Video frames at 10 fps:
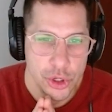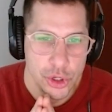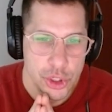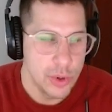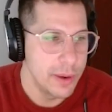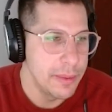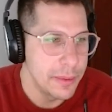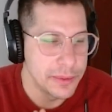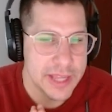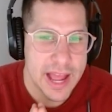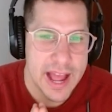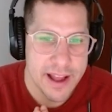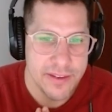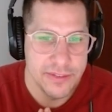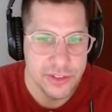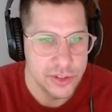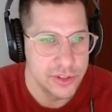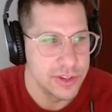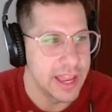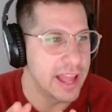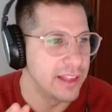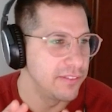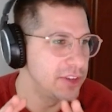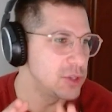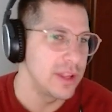You want to be able to have visual